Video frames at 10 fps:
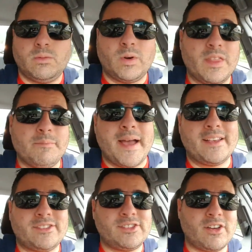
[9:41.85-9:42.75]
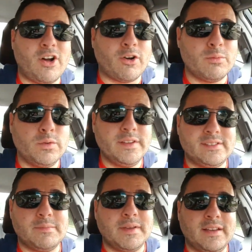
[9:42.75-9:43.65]
one of the best horror
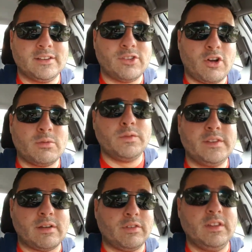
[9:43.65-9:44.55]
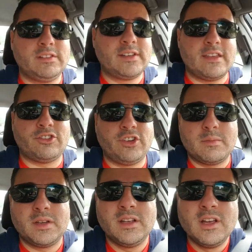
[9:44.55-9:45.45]
movies to me because horror movies that really scare the shit
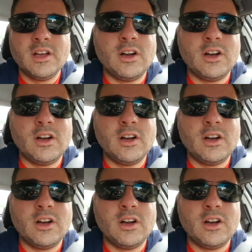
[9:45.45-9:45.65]
out of me